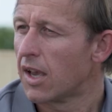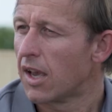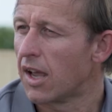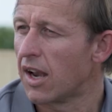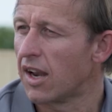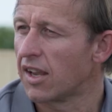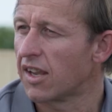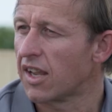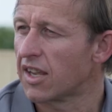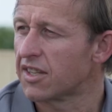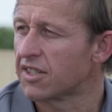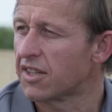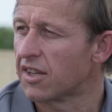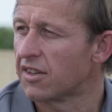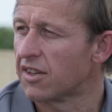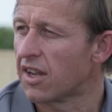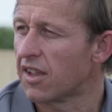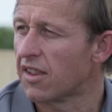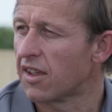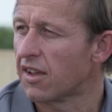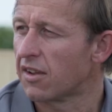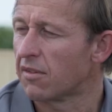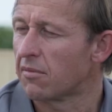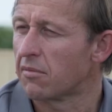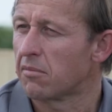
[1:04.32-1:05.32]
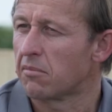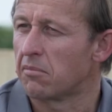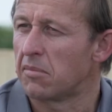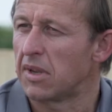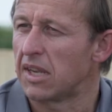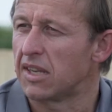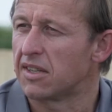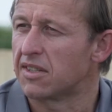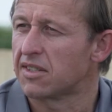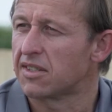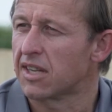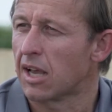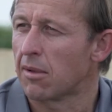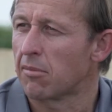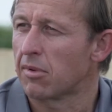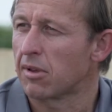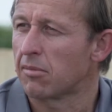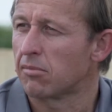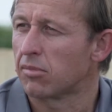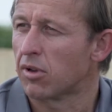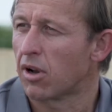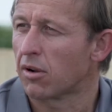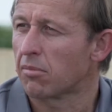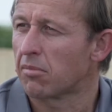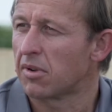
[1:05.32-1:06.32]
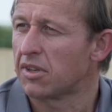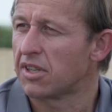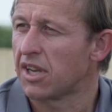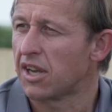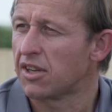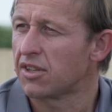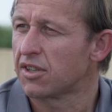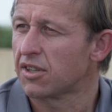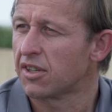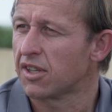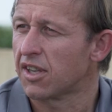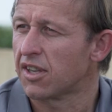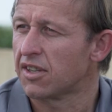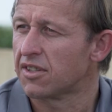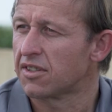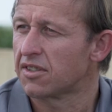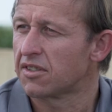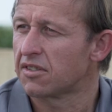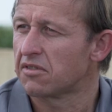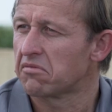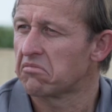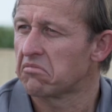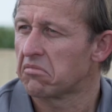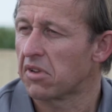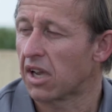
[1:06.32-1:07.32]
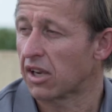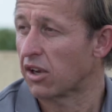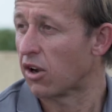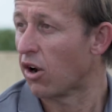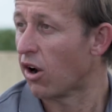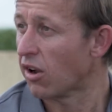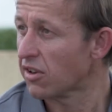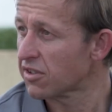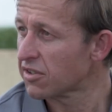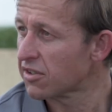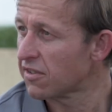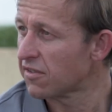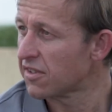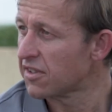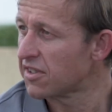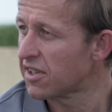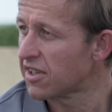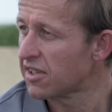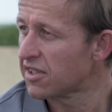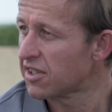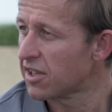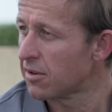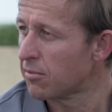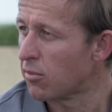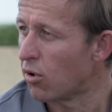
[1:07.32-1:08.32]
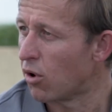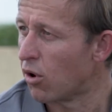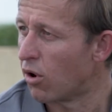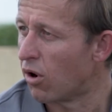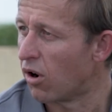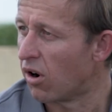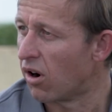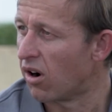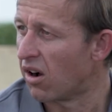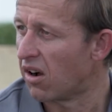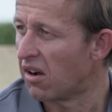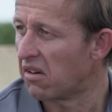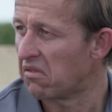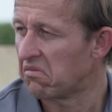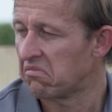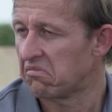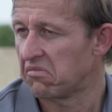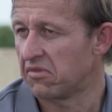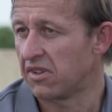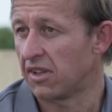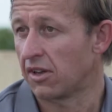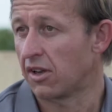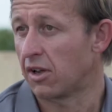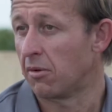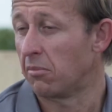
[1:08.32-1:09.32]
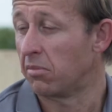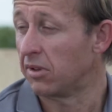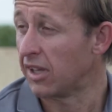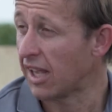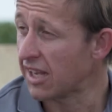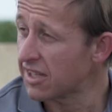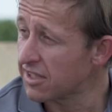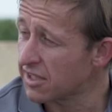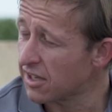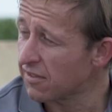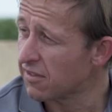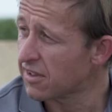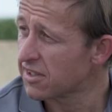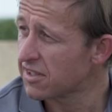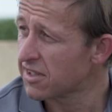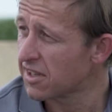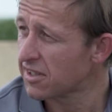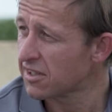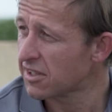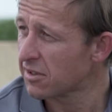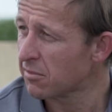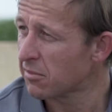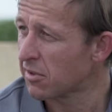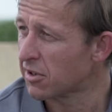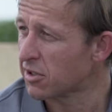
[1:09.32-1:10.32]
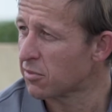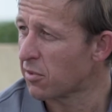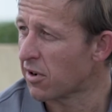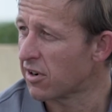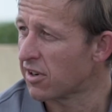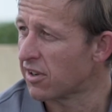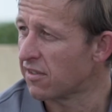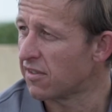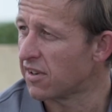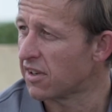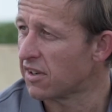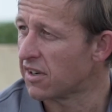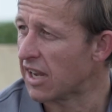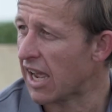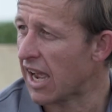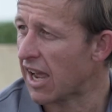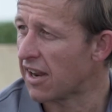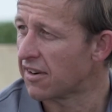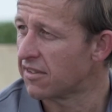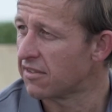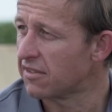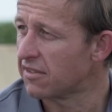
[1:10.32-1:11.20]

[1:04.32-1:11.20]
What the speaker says: And I guess another big stumbling block potentially is a cost of the system or the complexity of the system. I was wondering if you could add